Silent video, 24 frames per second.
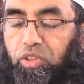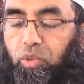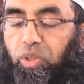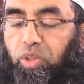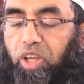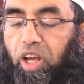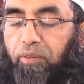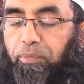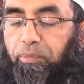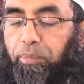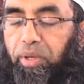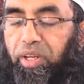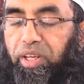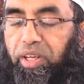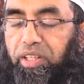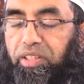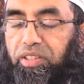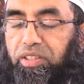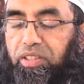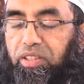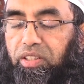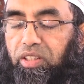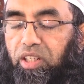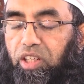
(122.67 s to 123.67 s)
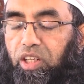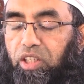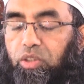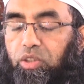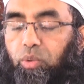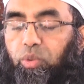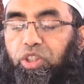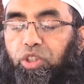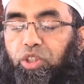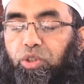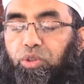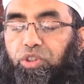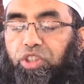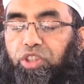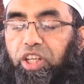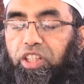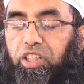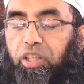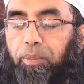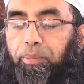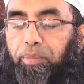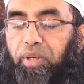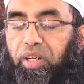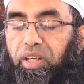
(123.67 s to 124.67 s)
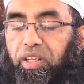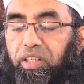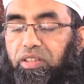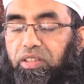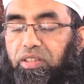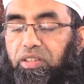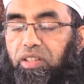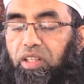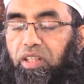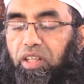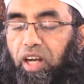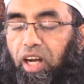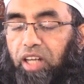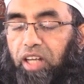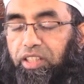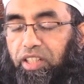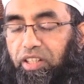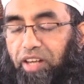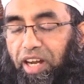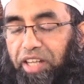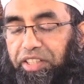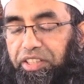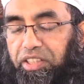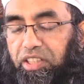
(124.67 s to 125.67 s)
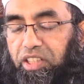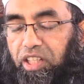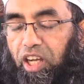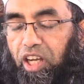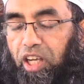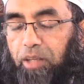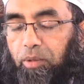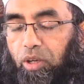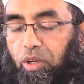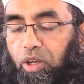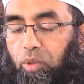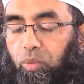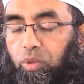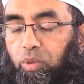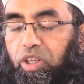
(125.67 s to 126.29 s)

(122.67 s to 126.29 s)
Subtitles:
so we have breaks, so we need to take the breaks at the right time.